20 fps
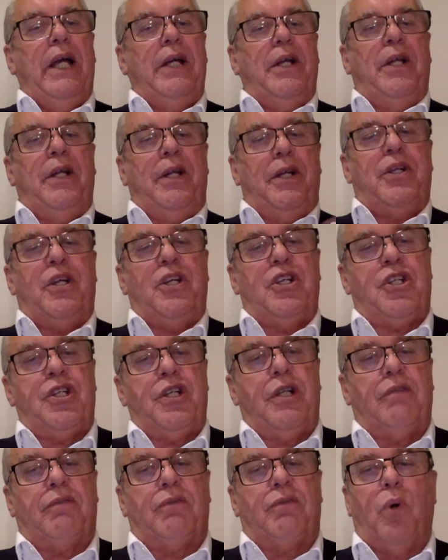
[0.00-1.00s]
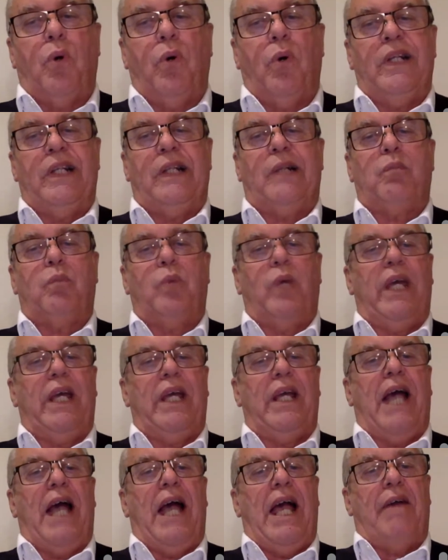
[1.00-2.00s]
And in addition, of course,
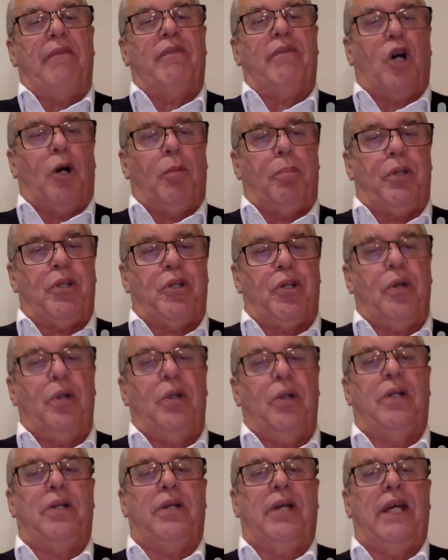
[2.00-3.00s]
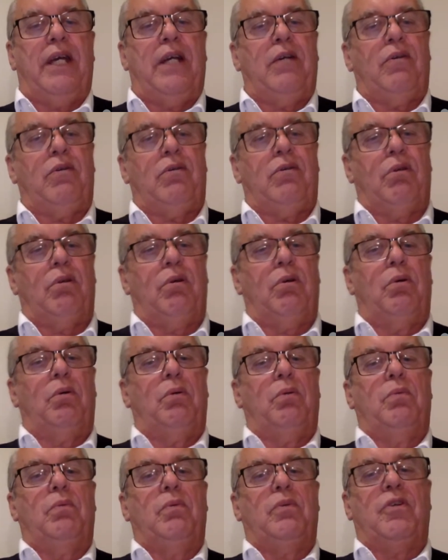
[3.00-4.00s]
we have the opportunity
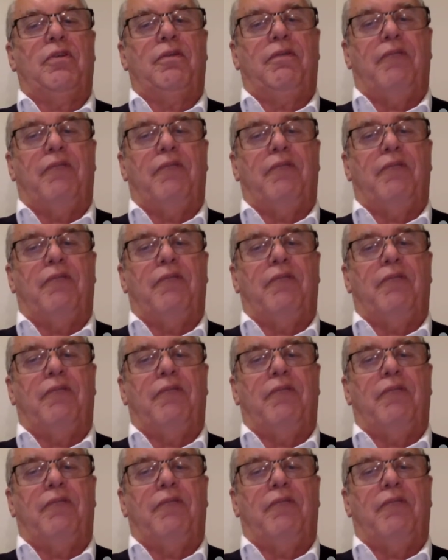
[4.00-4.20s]
to